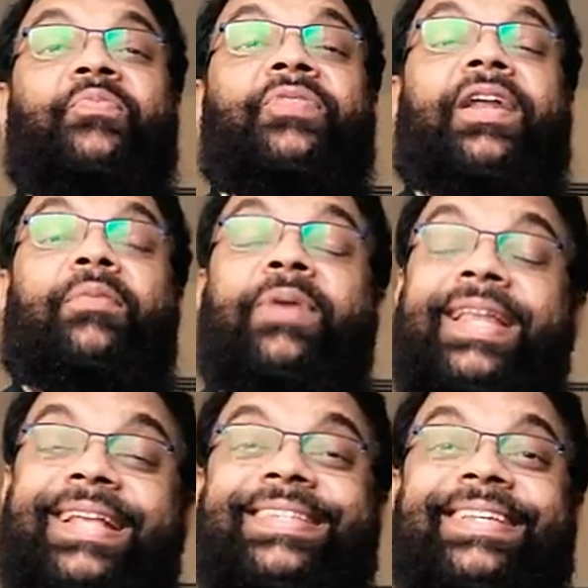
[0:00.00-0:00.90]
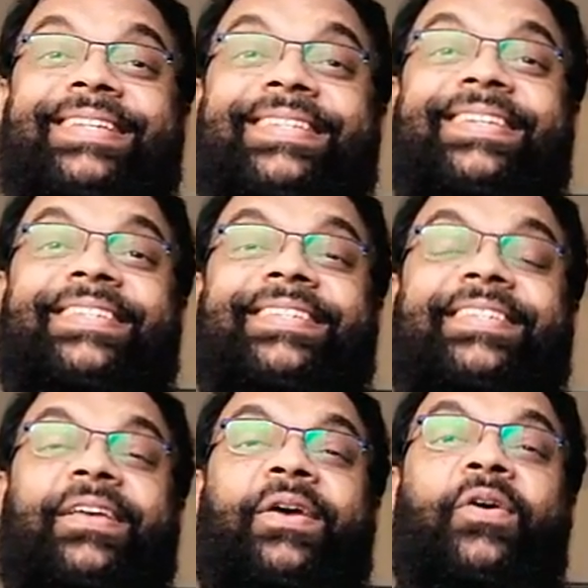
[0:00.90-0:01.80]
there are many
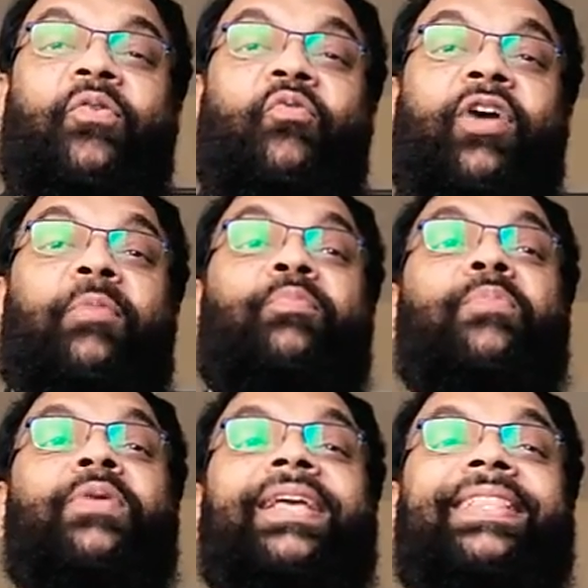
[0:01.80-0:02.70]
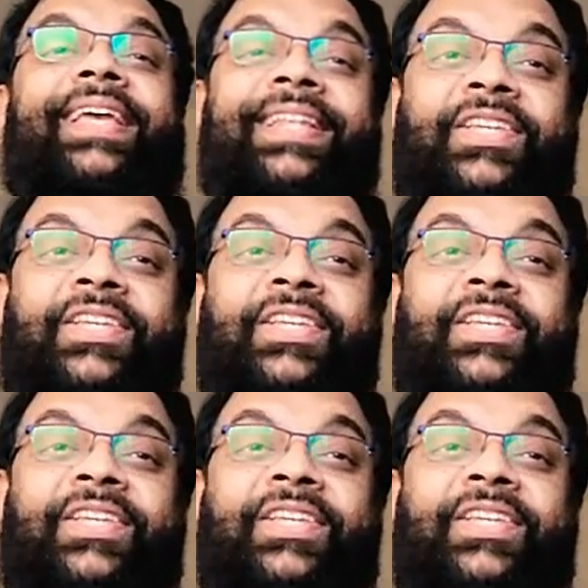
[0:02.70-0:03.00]
instances where people in the